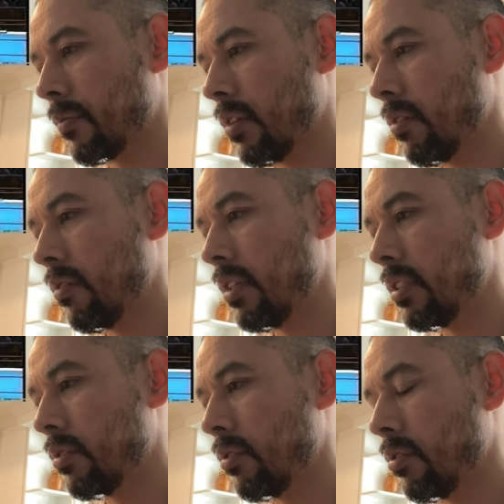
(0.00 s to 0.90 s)
All right.
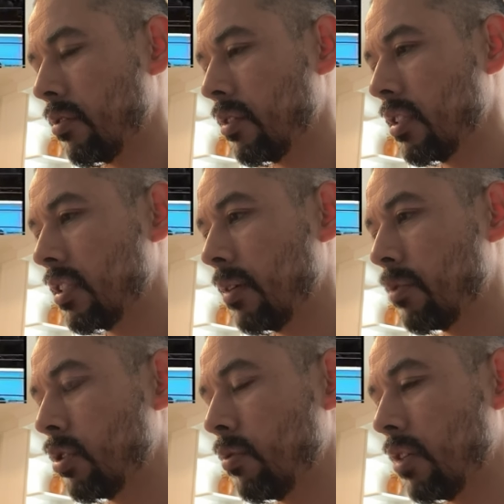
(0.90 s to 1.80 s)
So they're in
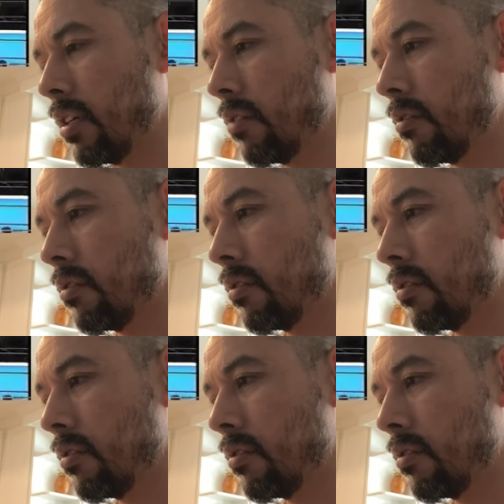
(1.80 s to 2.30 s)
step two now,